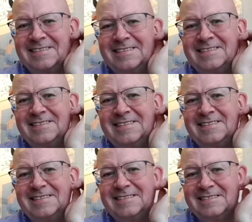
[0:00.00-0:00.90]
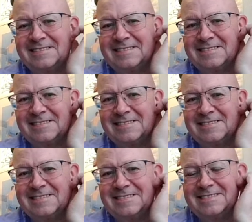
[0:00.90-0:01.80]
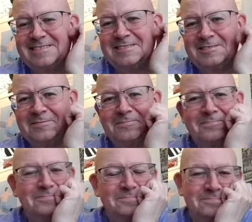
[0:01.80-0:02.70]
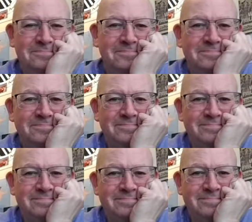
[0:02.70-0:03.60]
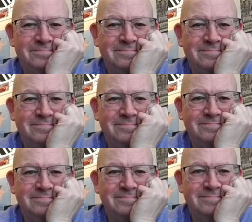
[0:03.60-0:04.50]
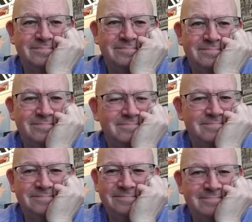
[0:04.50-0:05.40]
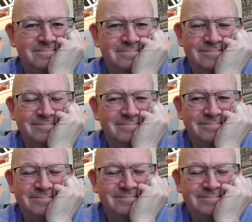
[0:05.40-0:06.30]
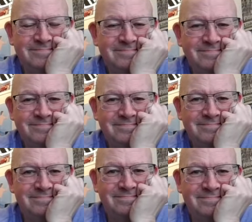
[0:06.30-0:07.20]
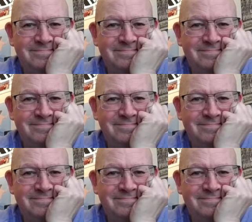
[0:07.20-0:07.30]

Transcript: No words are spoken by the person on screen.